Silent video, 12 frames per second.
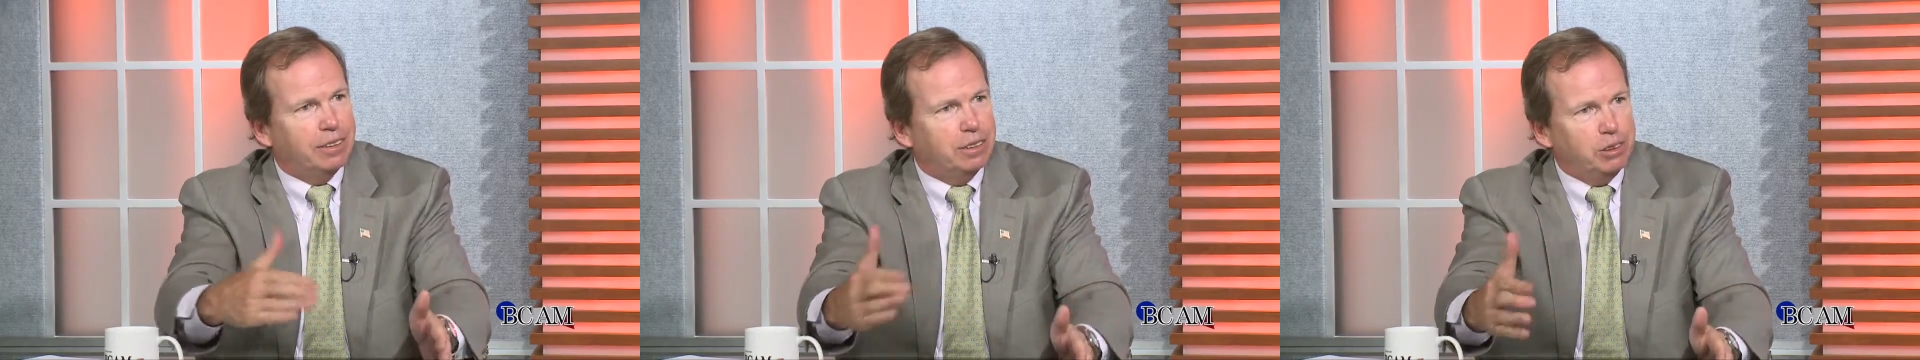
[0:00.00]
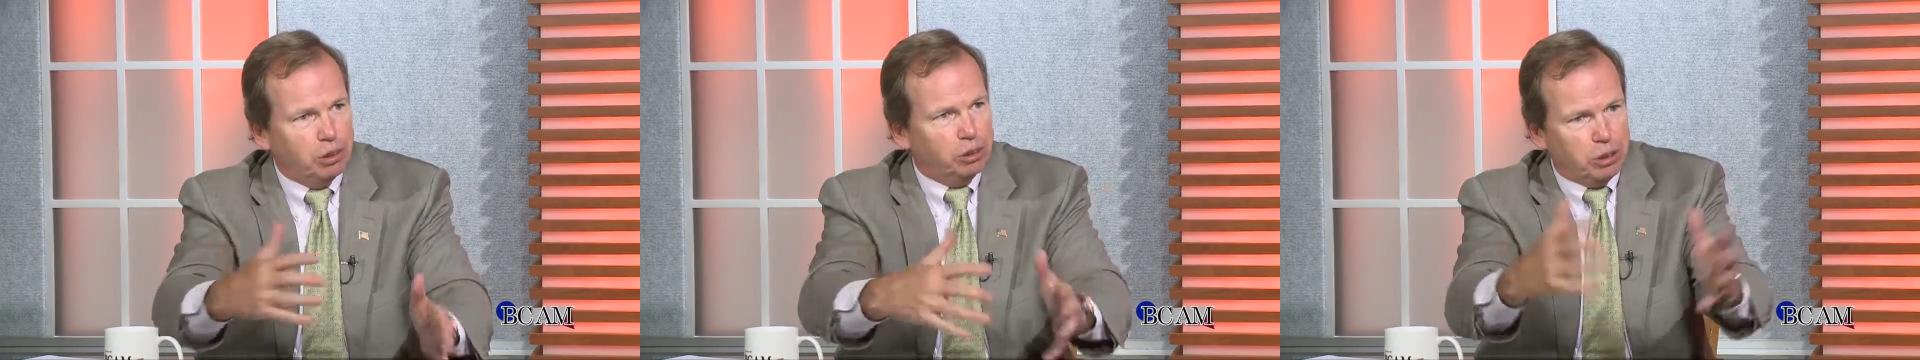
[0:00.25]

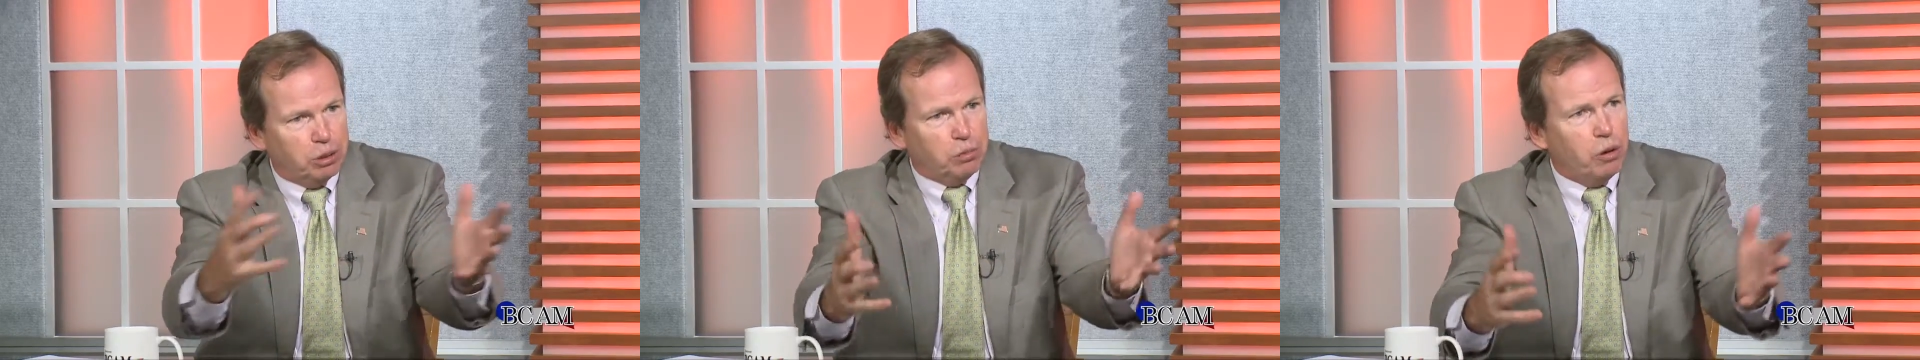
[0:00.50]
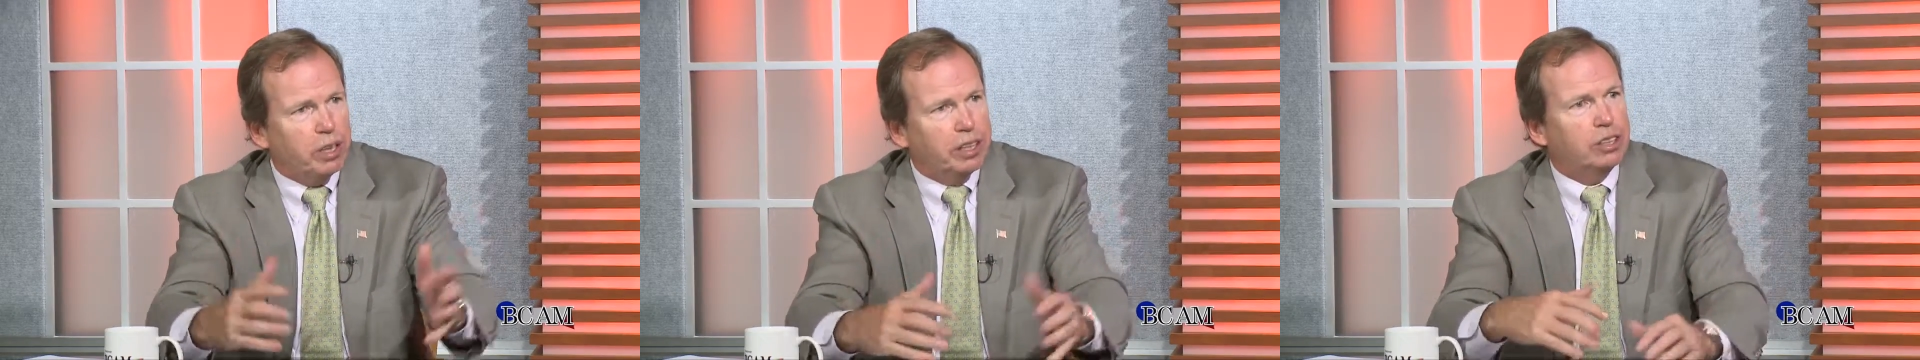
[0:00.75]
your
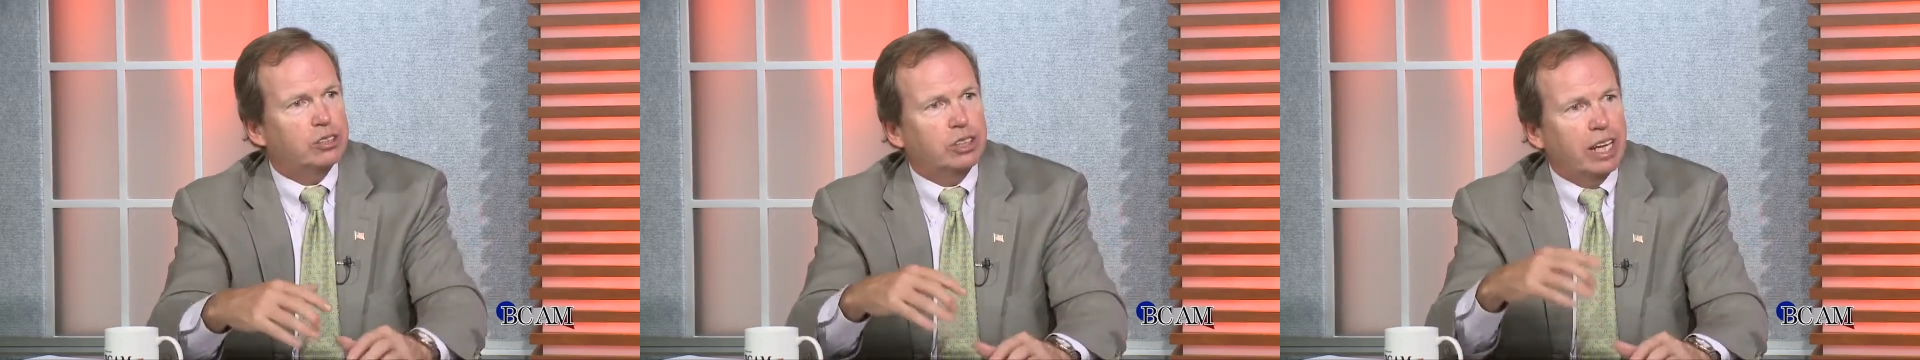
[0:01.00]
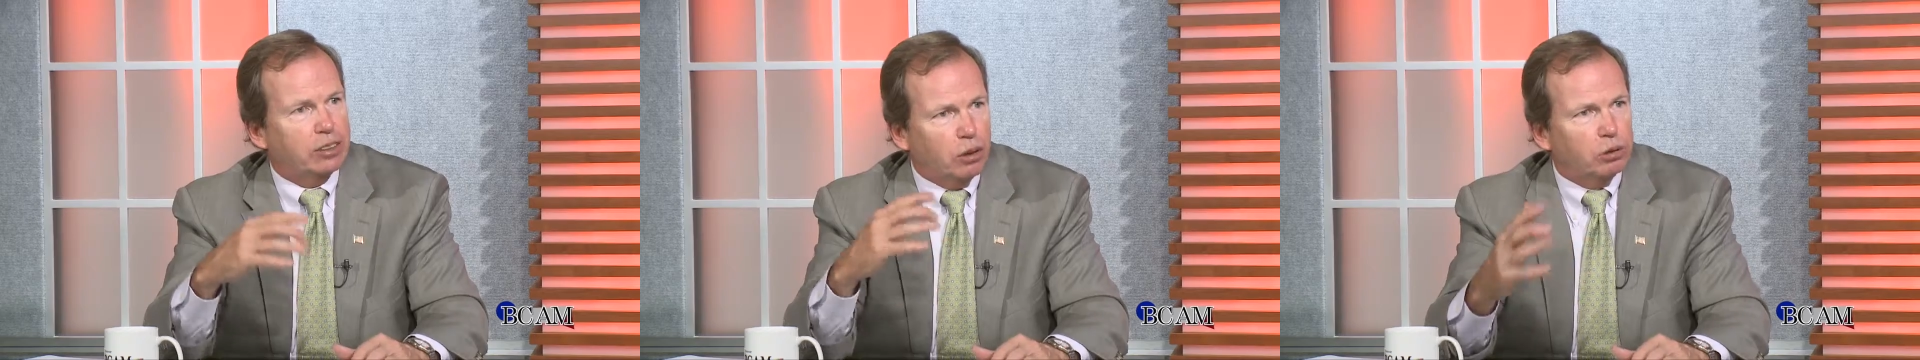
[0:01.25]
mortgage,
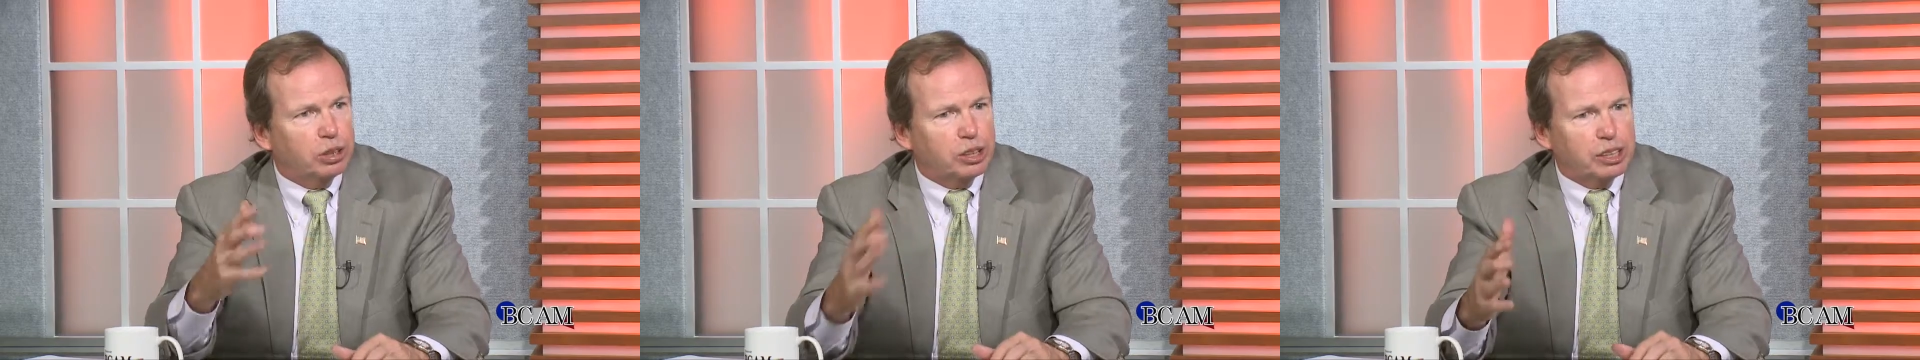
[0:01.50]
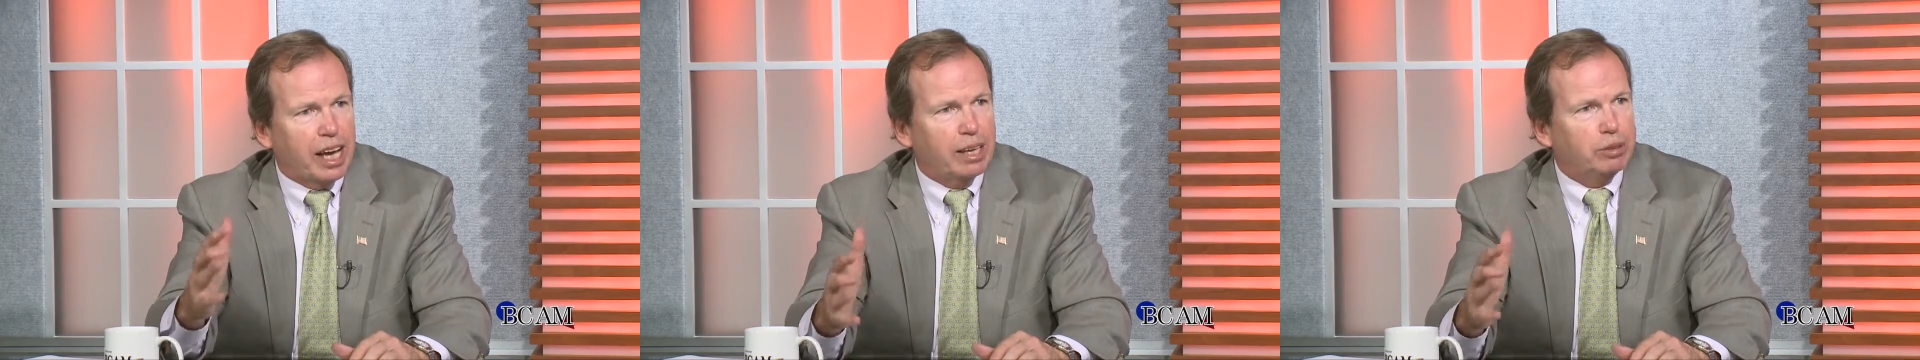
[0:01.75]
that those
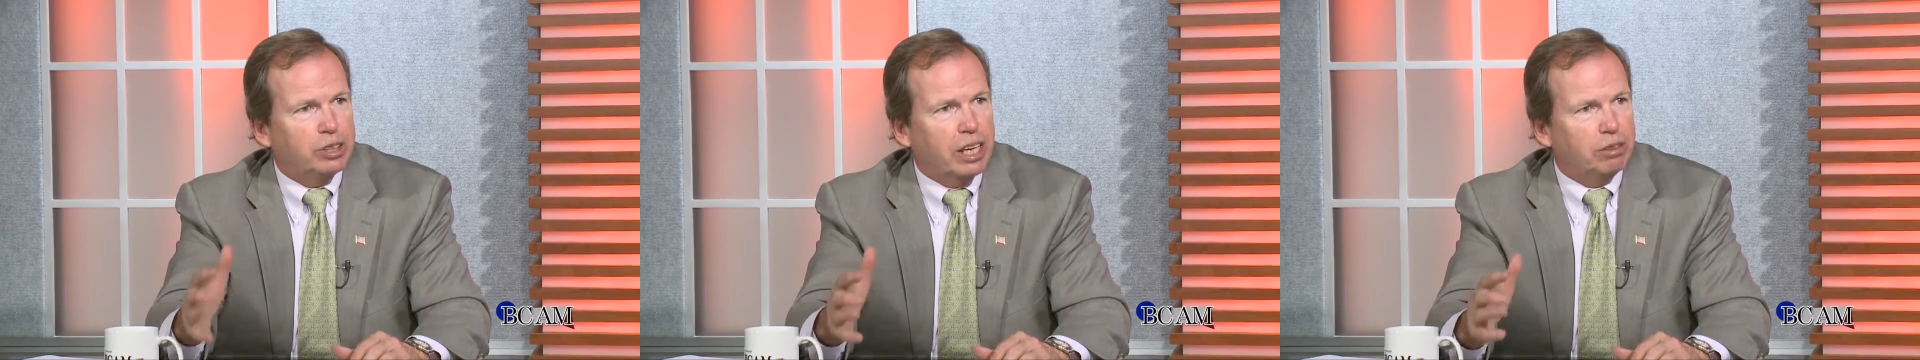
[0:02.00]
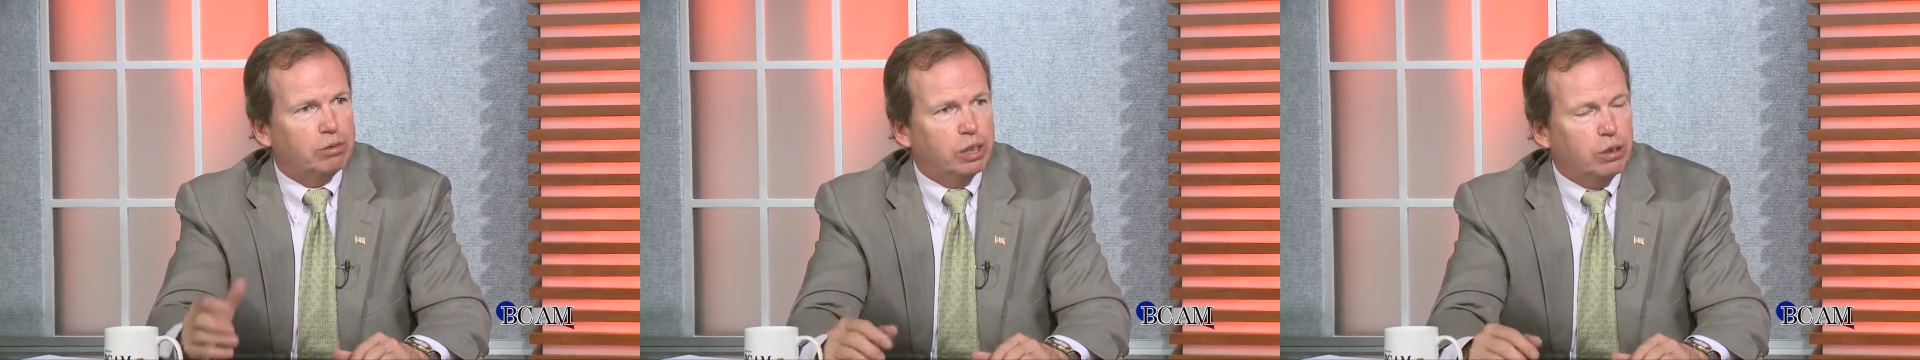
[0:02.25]
assignments
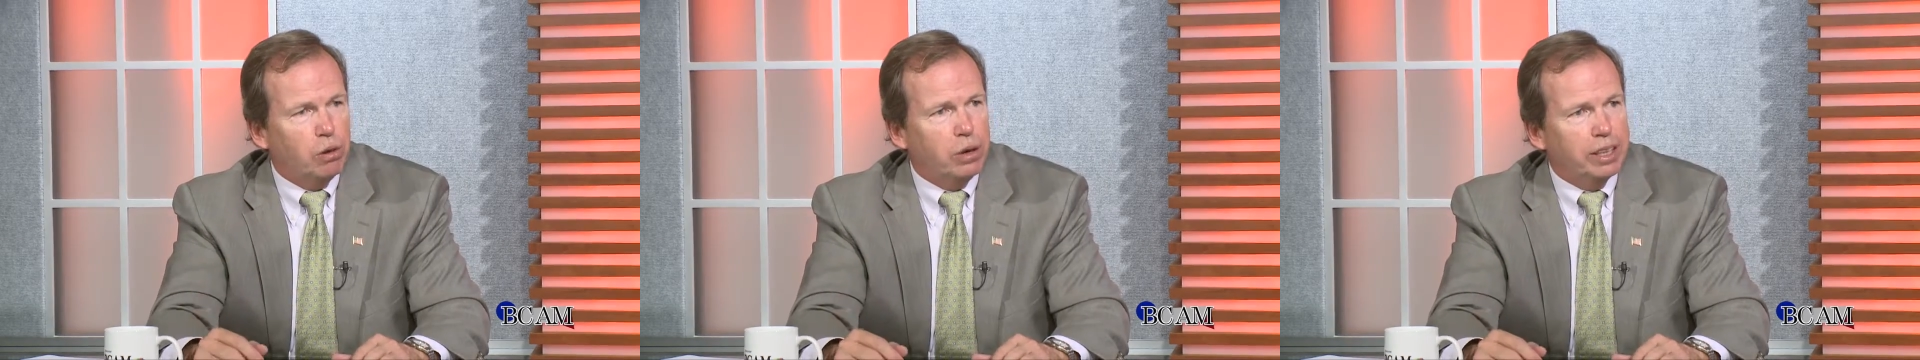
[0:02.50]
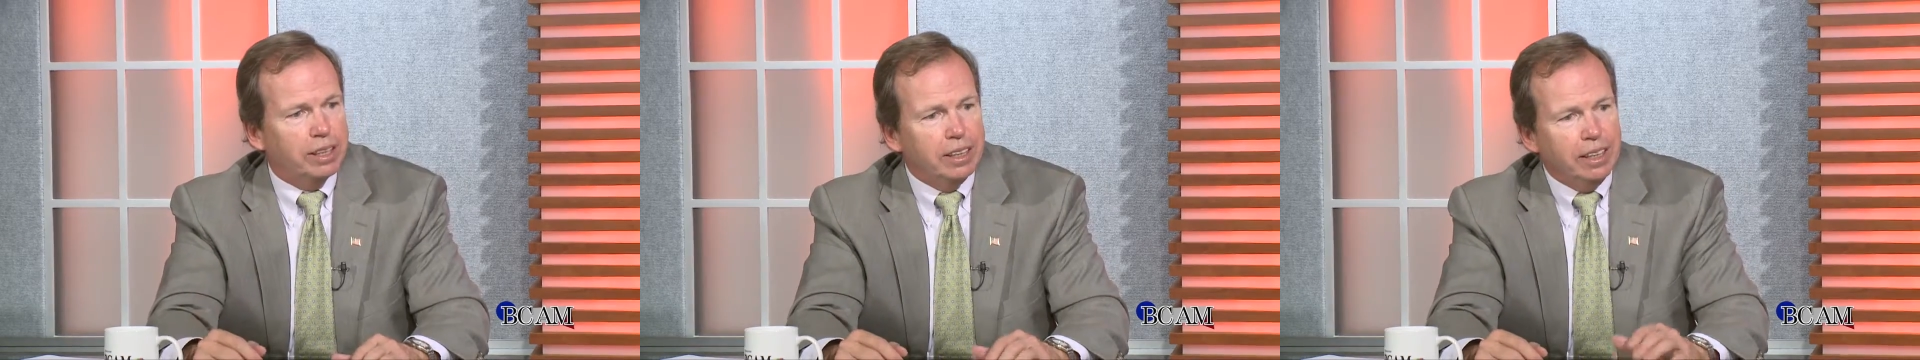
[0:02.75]
get
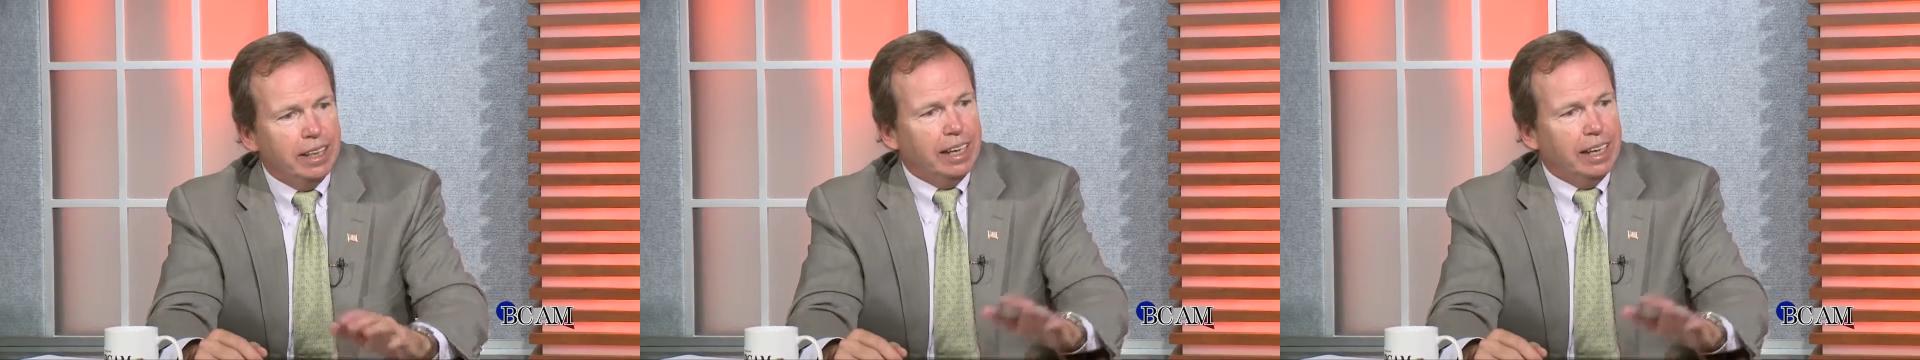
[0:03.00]
recorded.